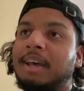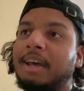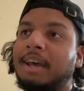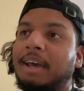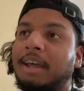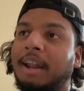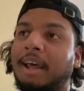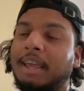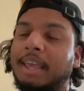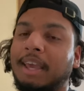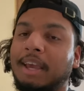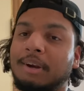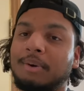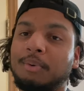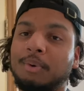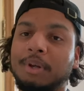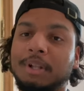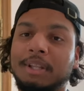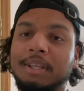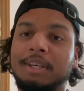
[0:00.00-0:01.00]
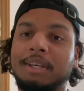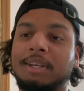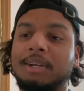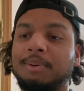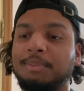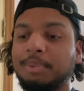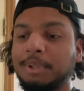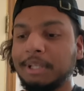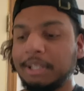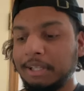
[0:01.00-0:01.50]
and I can't really
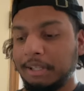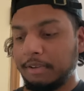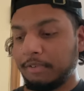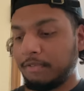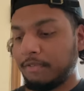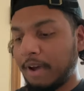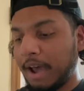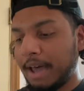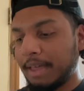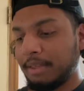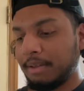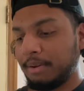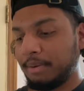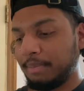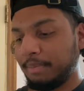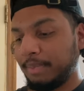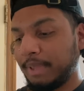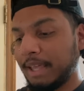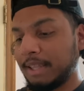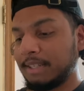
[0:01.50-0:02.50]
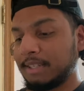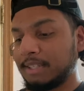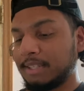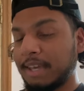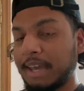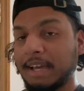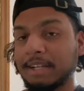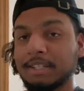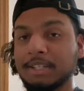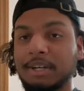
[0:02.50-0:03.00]
completely fathom that this
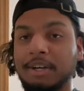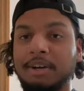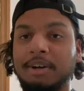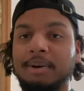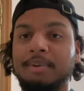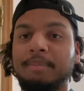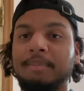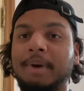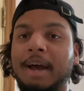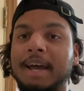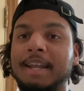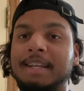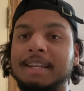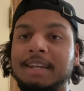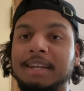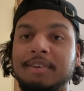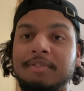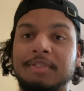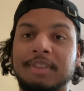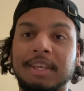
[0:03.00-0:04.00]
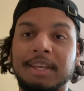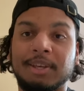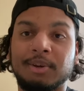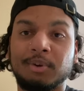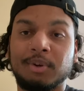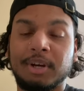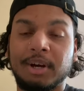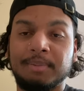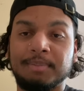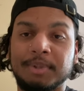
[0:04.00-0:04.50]
day has come. I didn't even think it
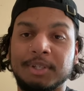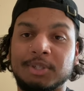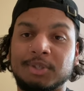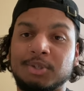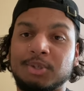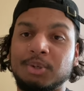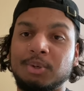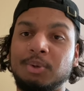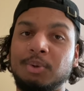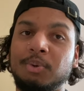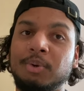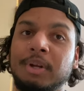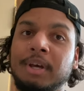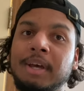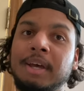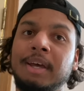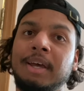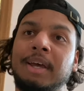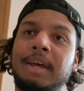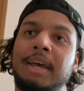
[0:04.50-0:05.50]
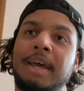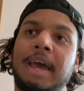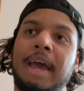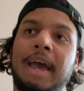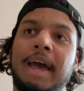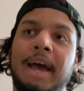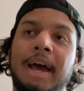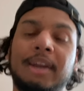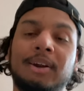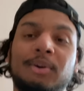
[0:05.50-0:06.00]
would come this soon.
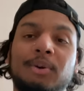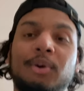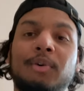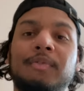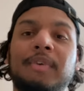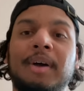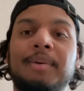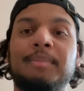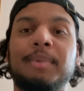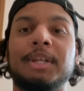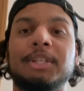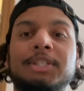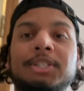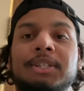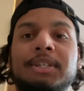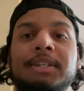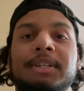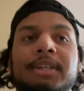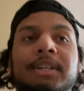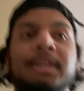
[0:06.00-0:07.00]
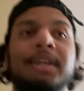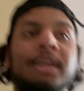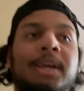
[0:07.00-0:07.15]
I don't know if I mentioned